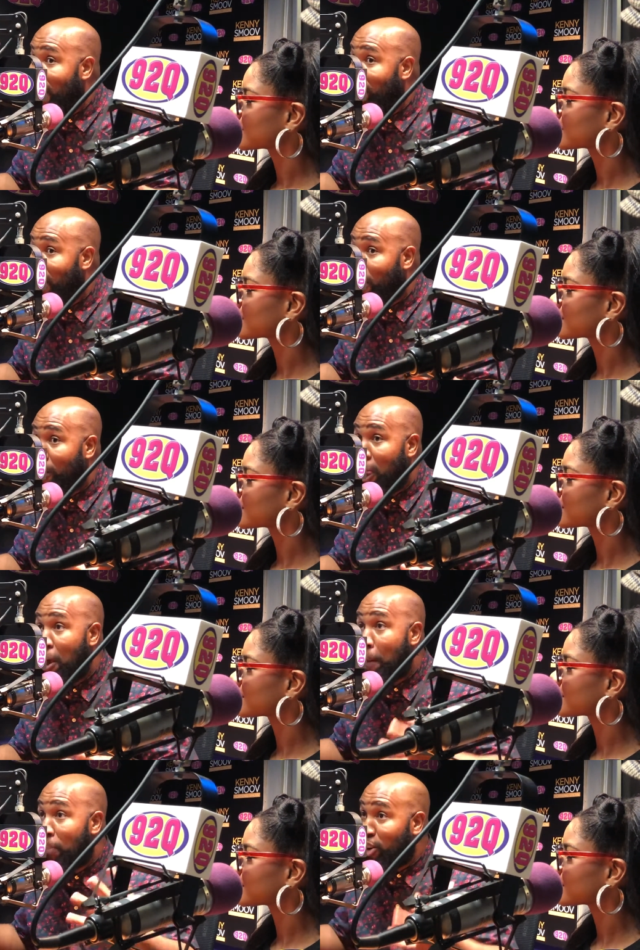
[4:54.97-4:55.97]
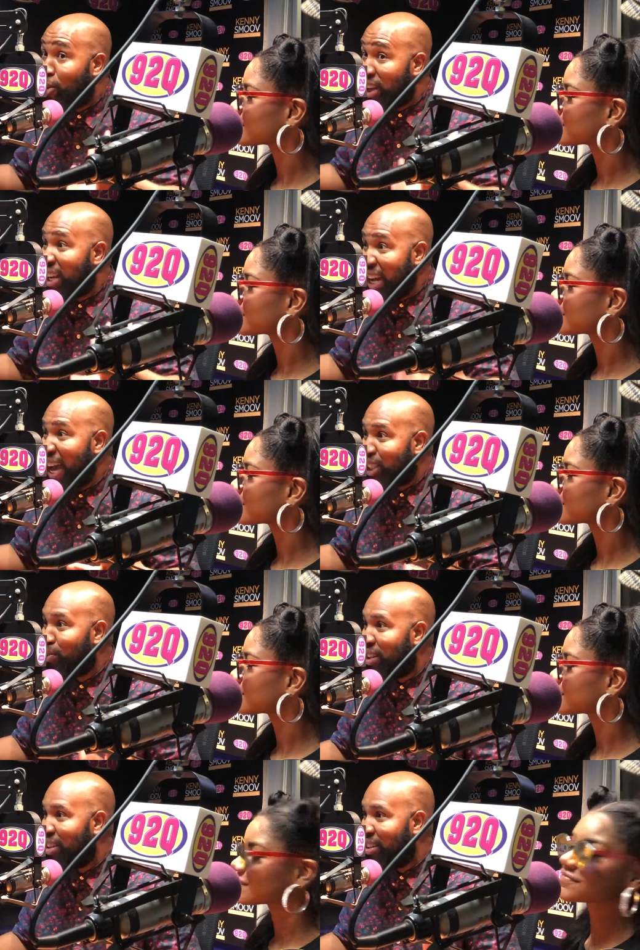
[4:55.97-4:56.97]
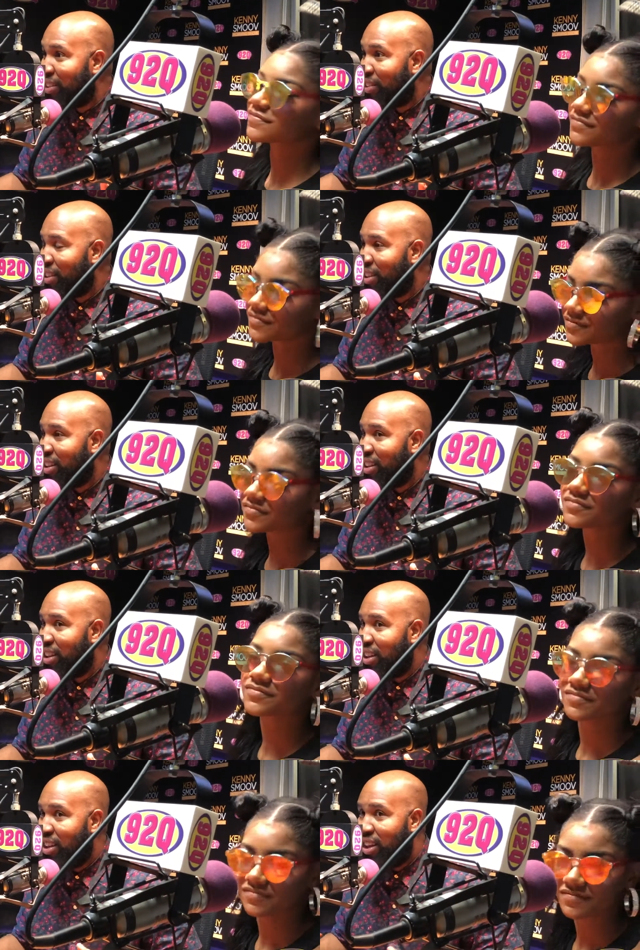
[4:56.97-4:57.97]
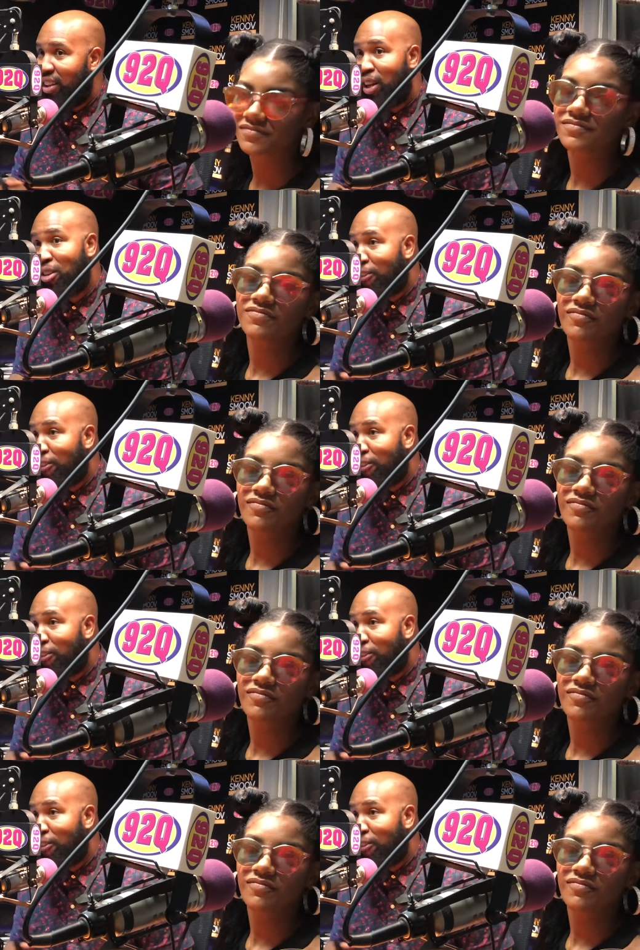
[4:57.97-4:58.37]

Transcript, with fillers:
Speaker 1: found Sisters. out broke in Nashville. Yes, yeah. they did. Yeah, they're the